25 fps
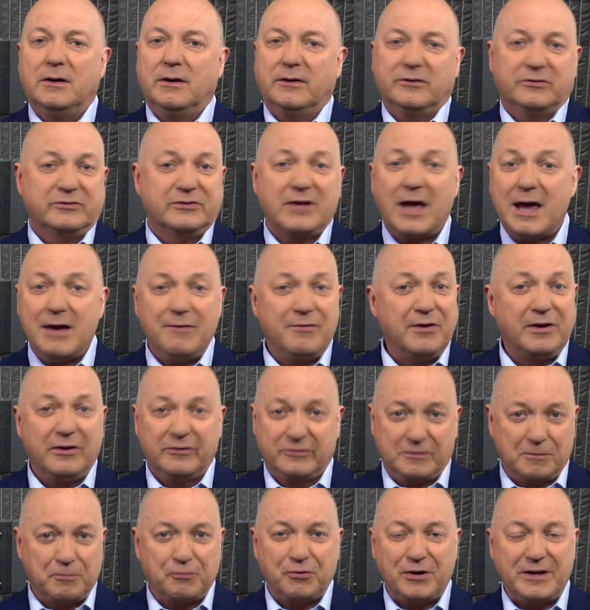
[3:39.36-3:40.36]
Save it
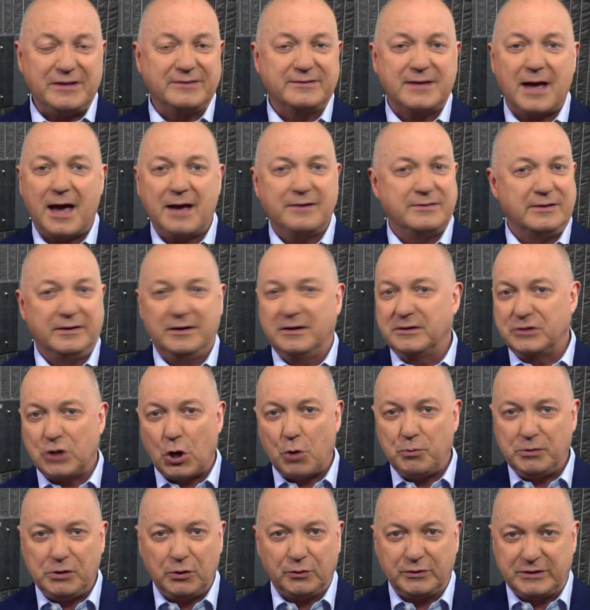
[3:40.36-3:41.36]
as a preset in
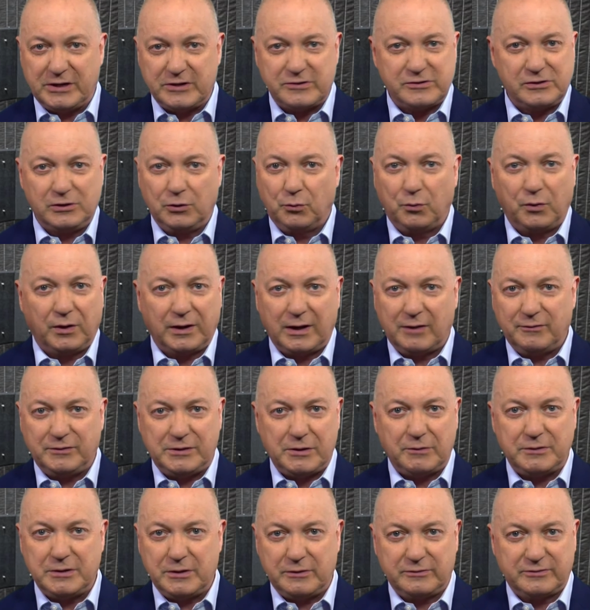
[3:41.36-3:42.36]
Adobe Audition or whatever
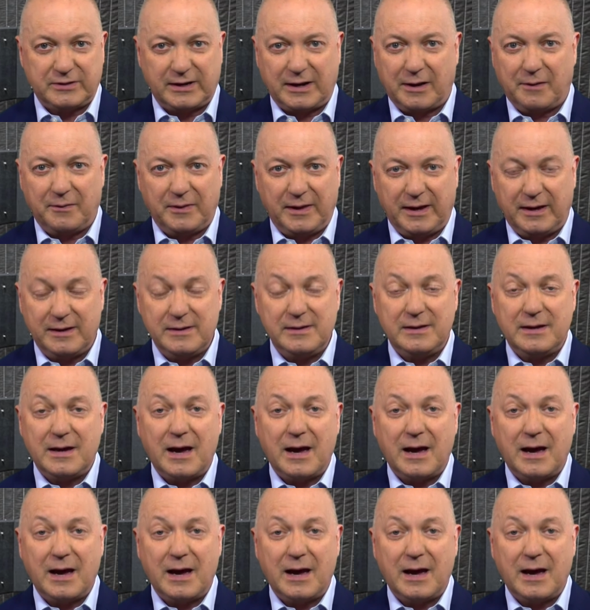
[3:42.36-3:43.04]
you're using out there,